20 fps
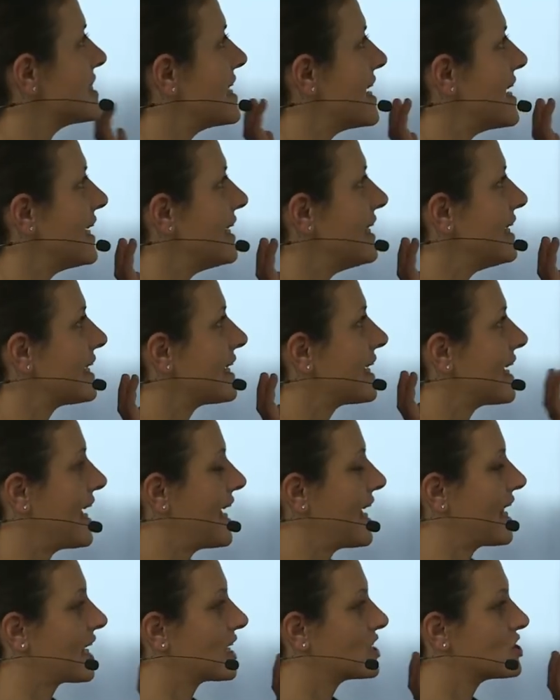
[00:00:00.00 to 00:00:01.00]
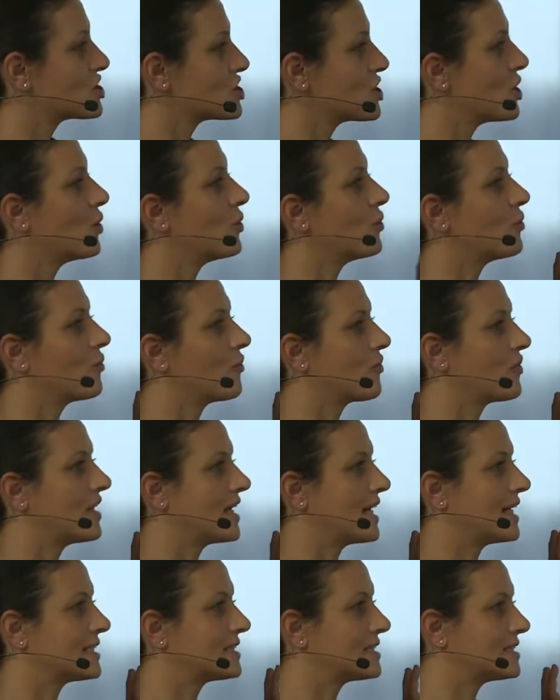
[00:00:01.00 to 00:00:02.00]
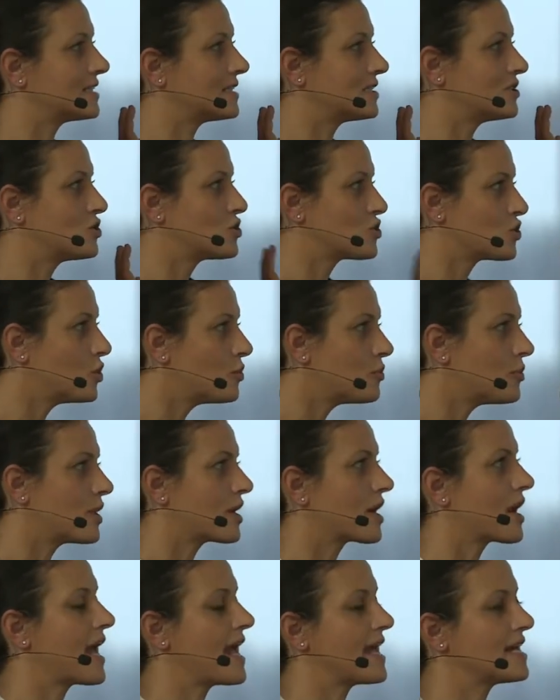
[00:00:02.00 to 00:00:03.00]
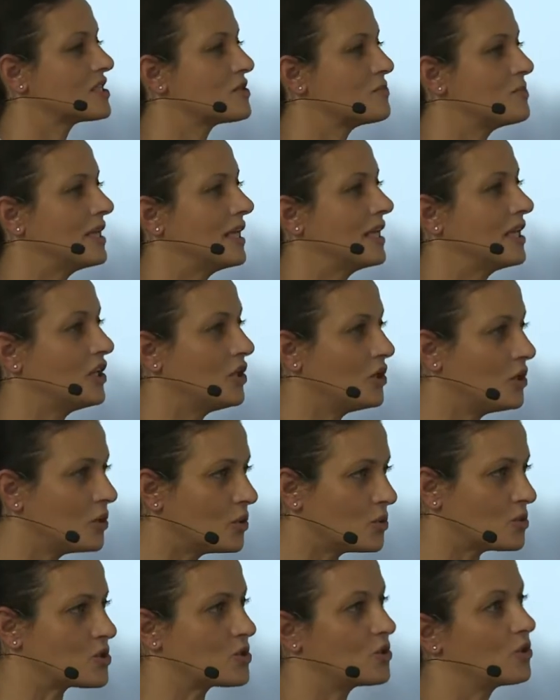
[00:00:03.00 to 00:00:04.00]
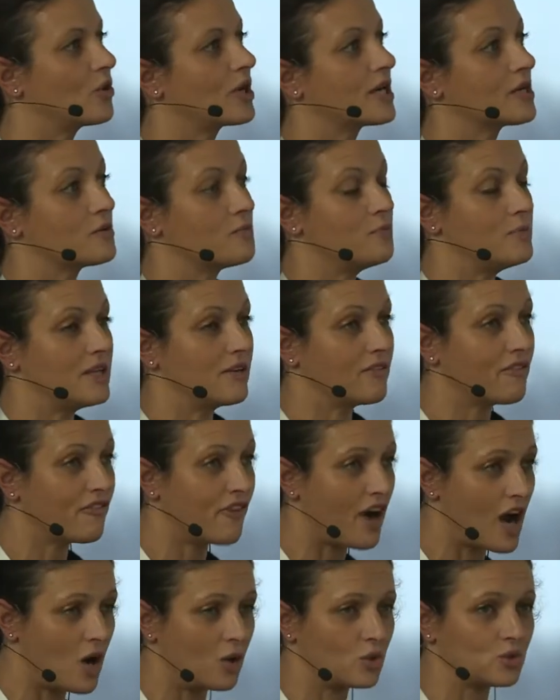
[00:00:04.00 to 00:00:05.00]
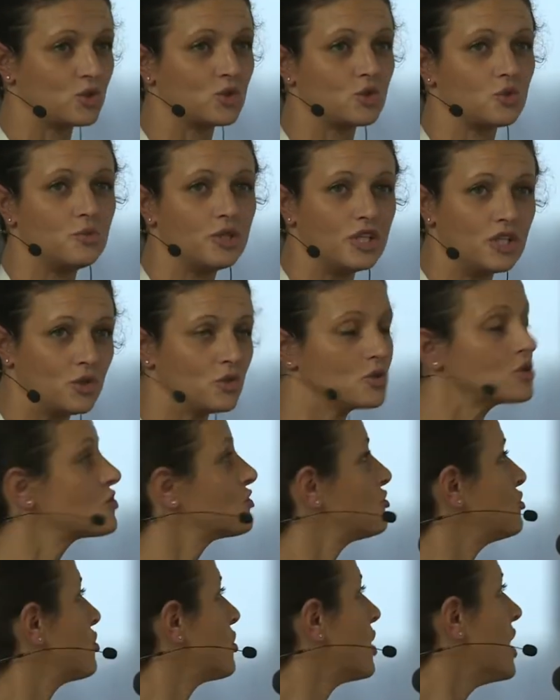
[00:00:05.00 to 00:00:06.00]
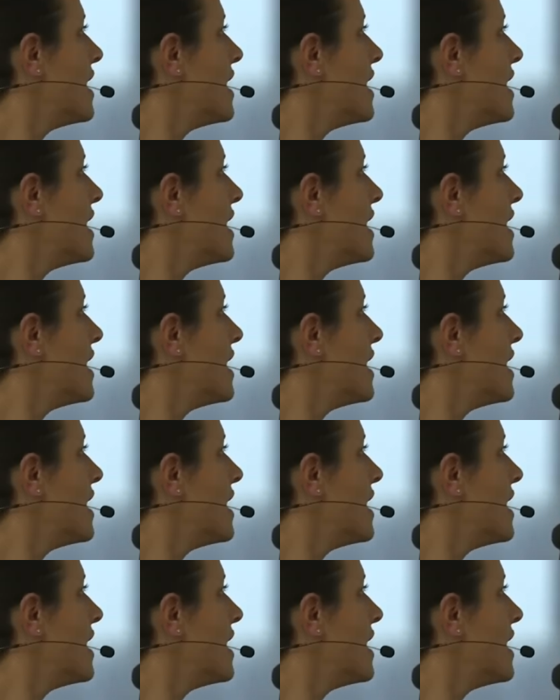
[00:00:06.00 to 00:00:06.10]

they can show that suPAR has been used or has been found to be useful